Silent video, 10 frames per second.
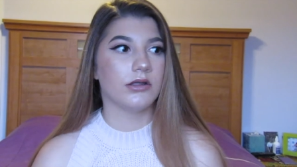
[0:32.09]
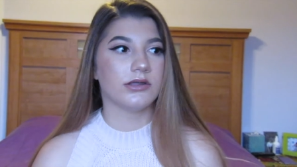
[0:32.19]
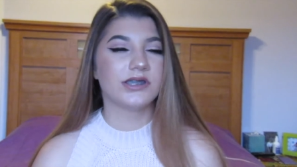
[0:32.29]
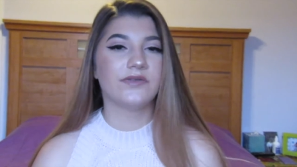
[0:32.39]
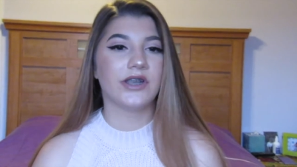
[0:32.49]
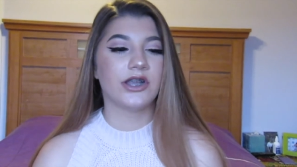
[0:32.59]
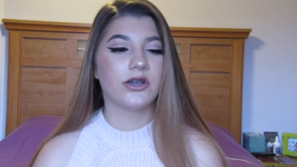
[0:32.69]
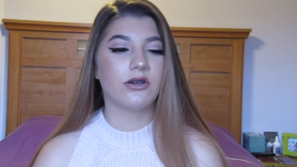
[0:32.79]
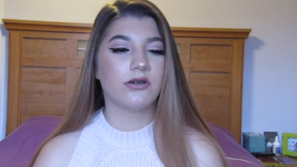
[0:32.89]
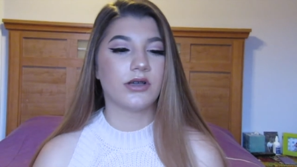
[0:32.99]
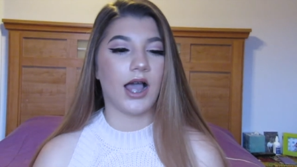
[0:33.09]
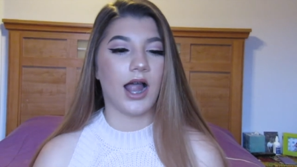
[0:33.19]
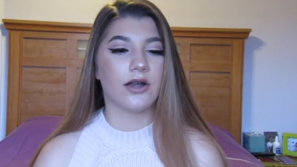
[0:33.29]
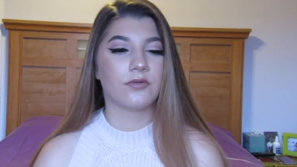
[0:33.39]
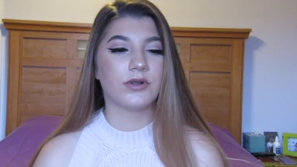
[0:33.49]
This video,
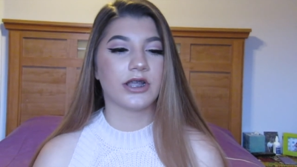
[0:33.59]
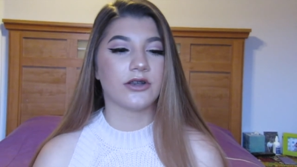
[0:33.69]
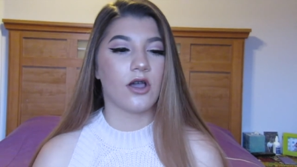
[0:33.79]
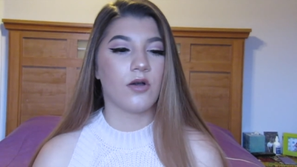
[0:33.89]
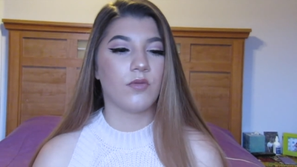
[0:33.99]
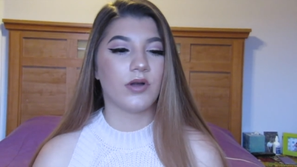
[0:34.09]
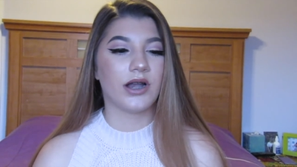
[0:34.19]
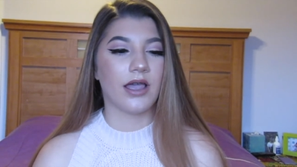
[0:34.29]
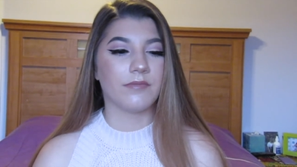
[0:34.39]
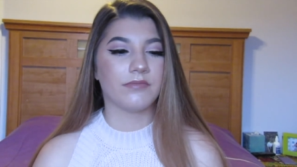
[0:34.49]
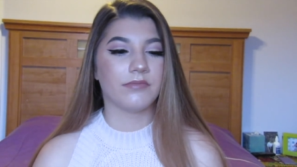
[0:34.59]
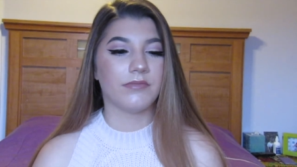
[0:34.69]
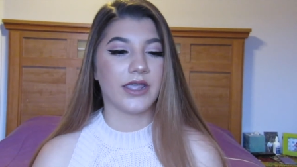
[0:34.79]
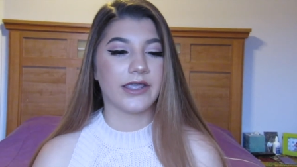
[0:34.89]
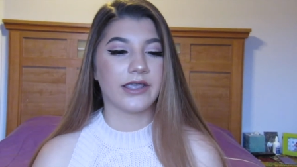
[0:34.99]
I don't really know what I'm
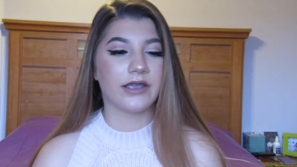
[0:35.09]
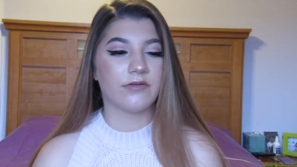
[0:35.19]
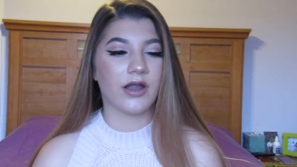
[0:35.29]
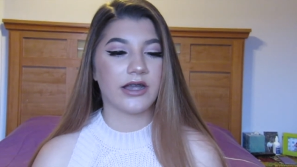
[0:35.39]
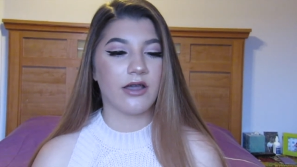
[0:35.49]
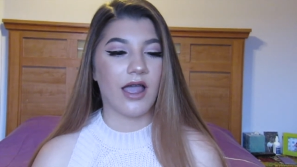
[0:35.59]
making it right now.